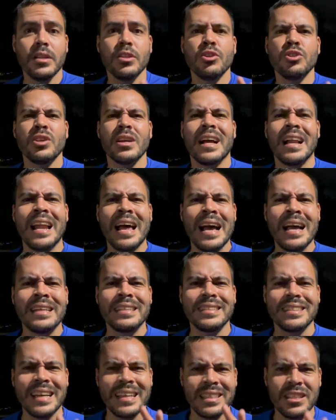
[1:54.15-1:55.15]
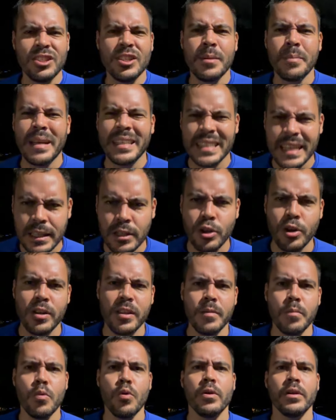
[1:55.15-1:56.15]
There's a class at the gym at 10:30 in
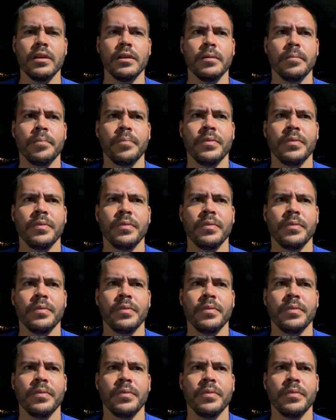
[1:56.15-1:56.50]
the morning.